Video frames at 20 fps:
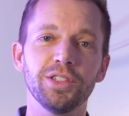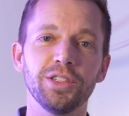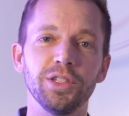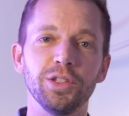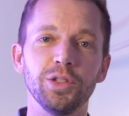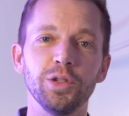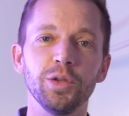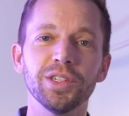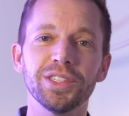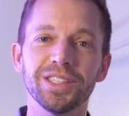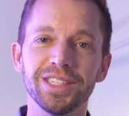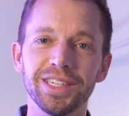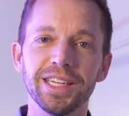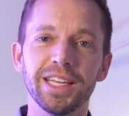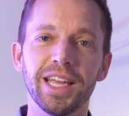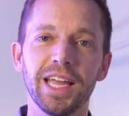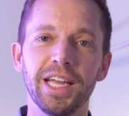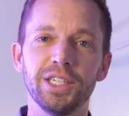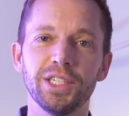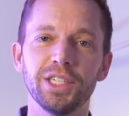to do a
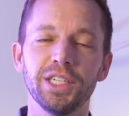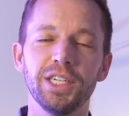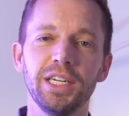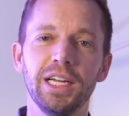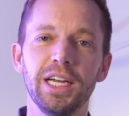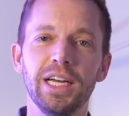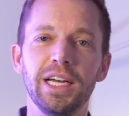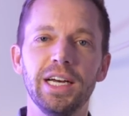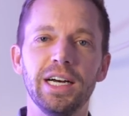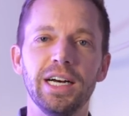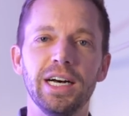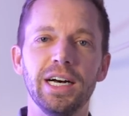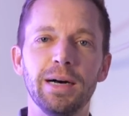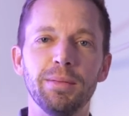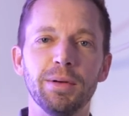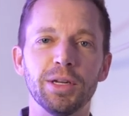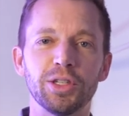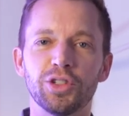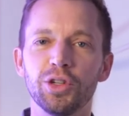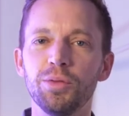syndication.
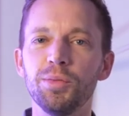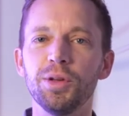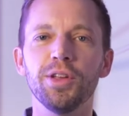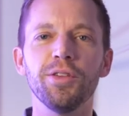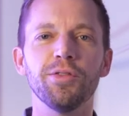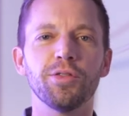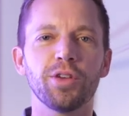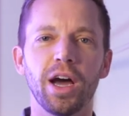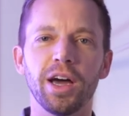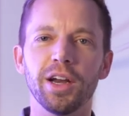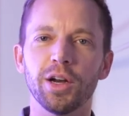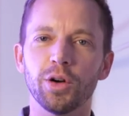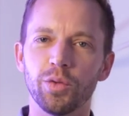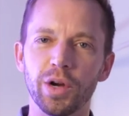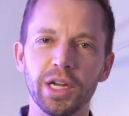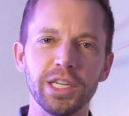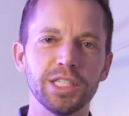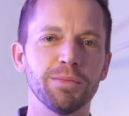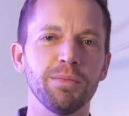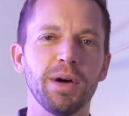Assuming you've gone and
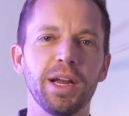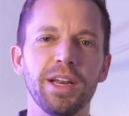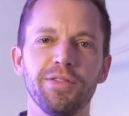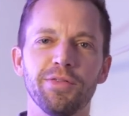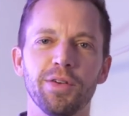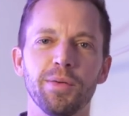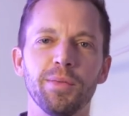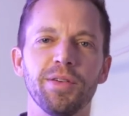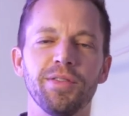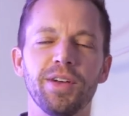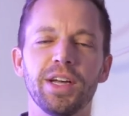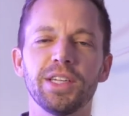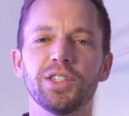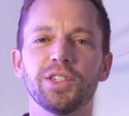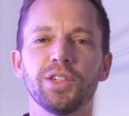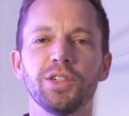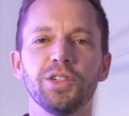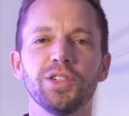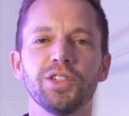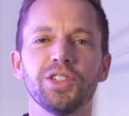raised money from
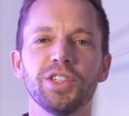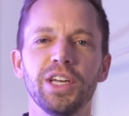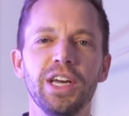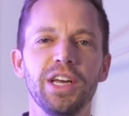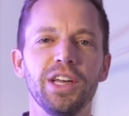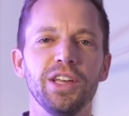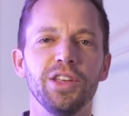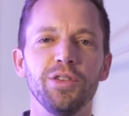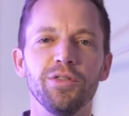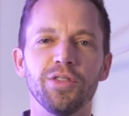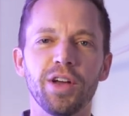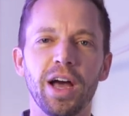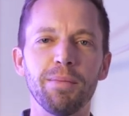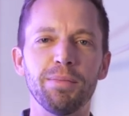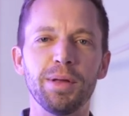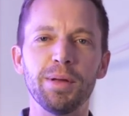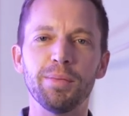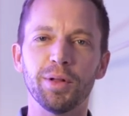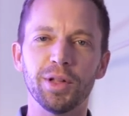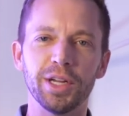investors, you've
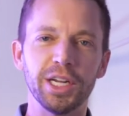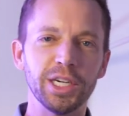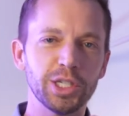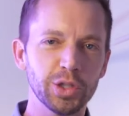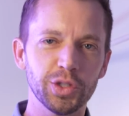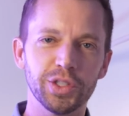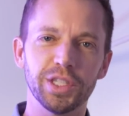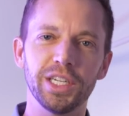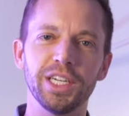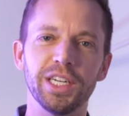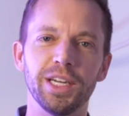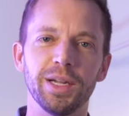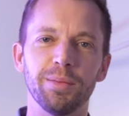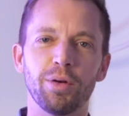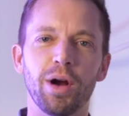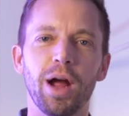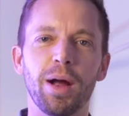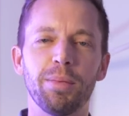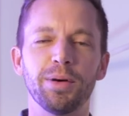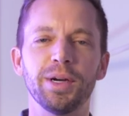got people interested in a
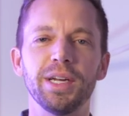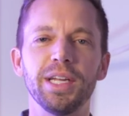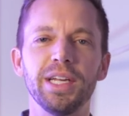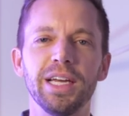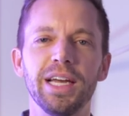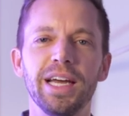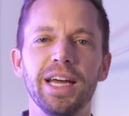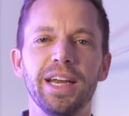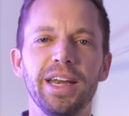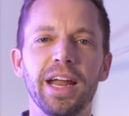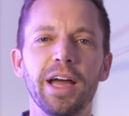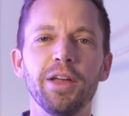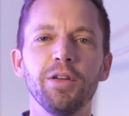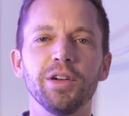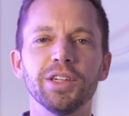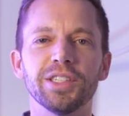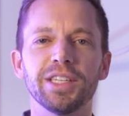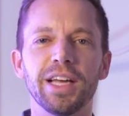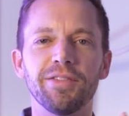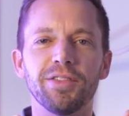property, now you
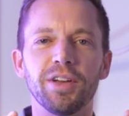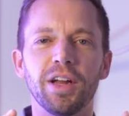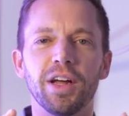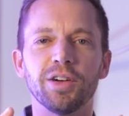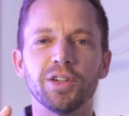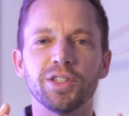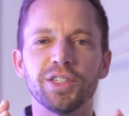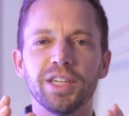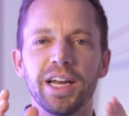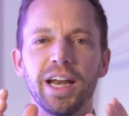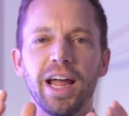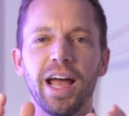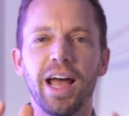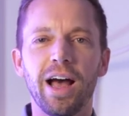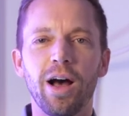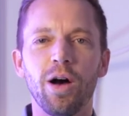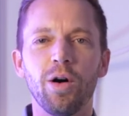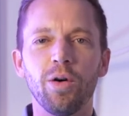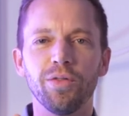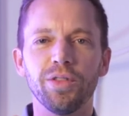just have to understand
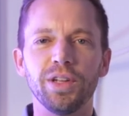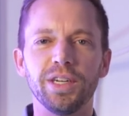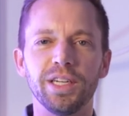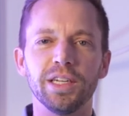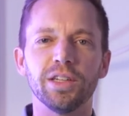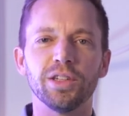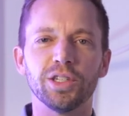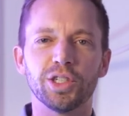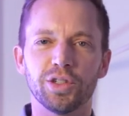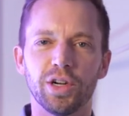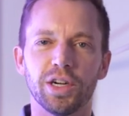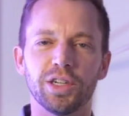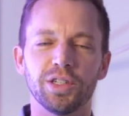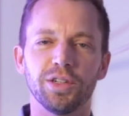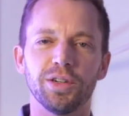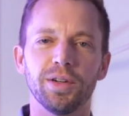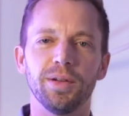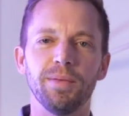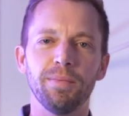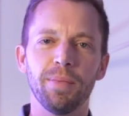how the deal is structured.